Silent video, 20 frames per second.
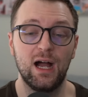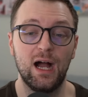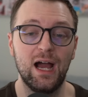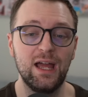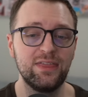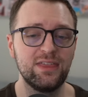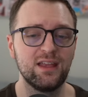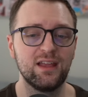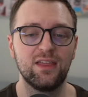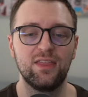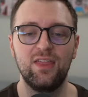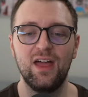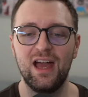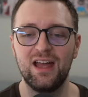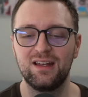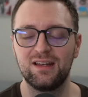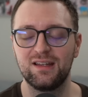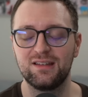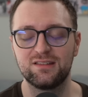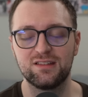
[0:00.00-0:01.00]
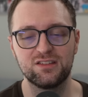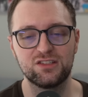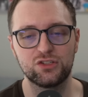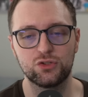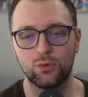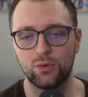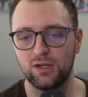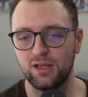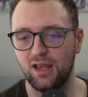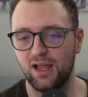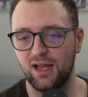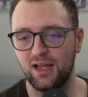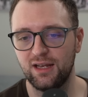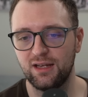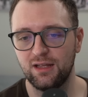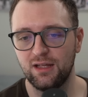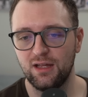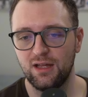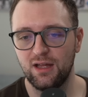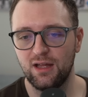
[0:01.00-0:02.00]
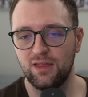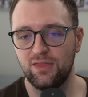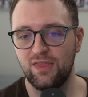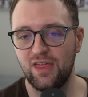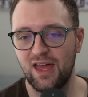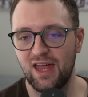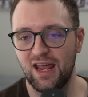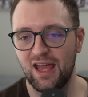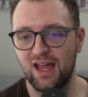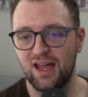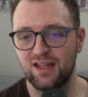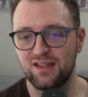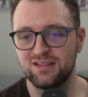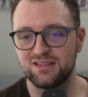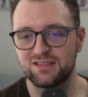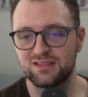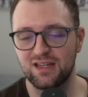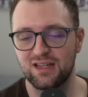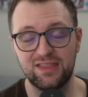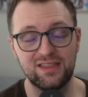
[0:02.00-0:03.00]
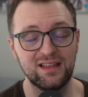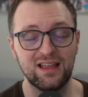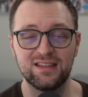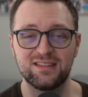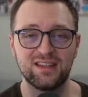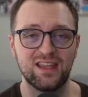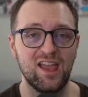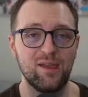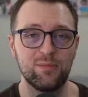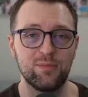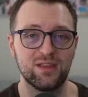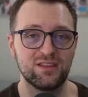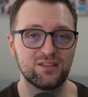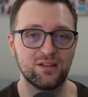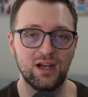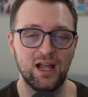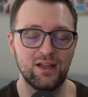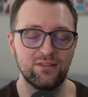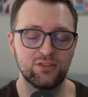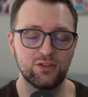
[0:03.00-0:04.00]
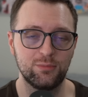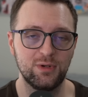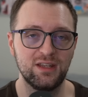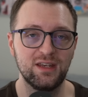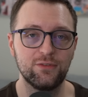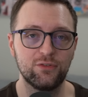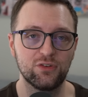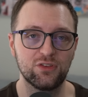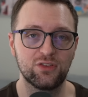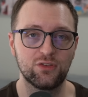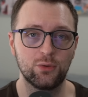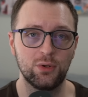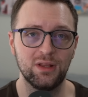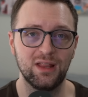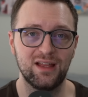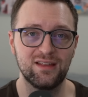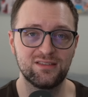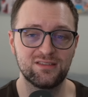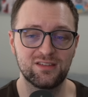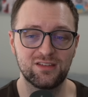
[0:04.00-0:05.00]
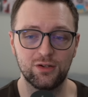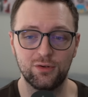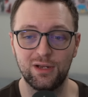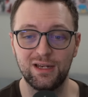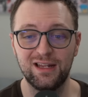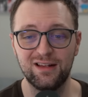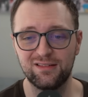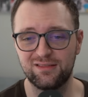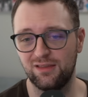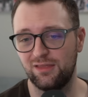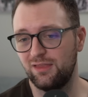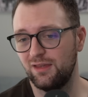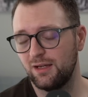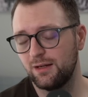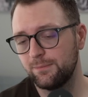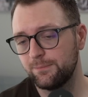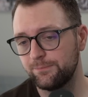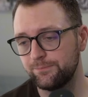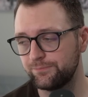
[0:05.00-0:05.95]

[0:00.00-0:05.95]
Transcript: I think that is a storyline I think that's a game that's going to have so many different storylines too. And here's the thing.